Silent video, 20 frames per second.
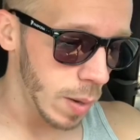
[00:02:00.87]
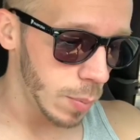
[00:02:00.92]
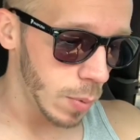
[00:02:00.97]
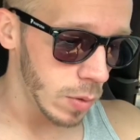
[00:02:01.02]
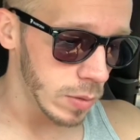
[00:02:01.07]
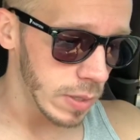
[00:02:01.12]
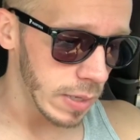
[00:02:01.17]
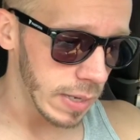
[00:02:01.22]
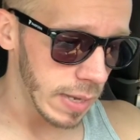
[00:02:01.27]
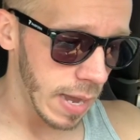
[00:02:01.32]

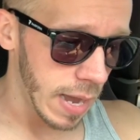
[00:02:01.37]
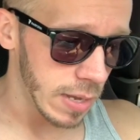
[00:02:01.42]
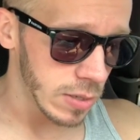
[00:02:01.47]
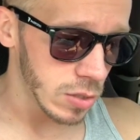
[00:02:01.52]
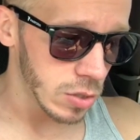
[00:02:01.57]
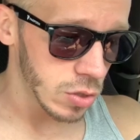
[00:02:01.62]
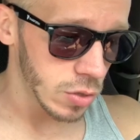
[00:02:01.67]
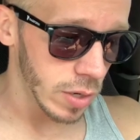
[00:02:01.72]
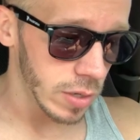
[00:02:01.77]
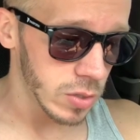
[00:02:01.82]
protein
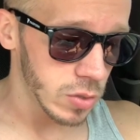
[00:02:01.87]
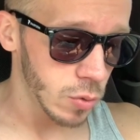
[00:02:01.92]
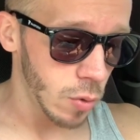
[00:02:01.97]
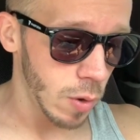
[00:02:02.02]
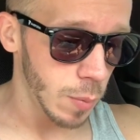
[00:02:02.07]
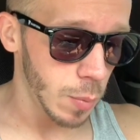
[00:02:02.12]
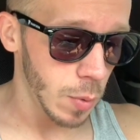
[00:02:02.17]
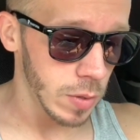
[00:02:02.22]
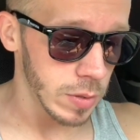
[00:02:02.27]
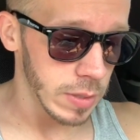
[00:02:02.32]
concentrate,
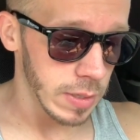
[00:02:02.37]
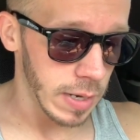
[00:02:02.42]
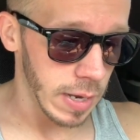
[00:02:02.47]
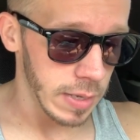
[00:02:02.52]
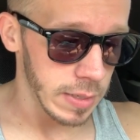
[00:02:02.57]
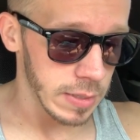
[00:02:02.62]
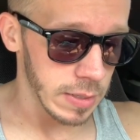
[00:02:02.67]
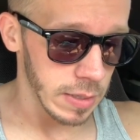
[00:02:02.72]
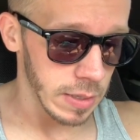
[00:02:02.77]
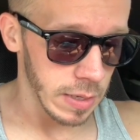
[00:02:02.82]
soy protein
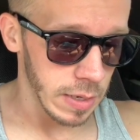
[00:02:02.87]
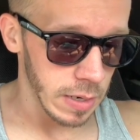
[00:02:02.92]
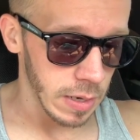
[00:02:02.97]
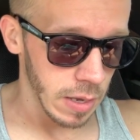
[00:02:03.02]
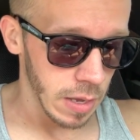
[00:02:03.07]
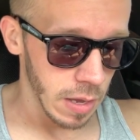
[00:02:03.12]
isolate.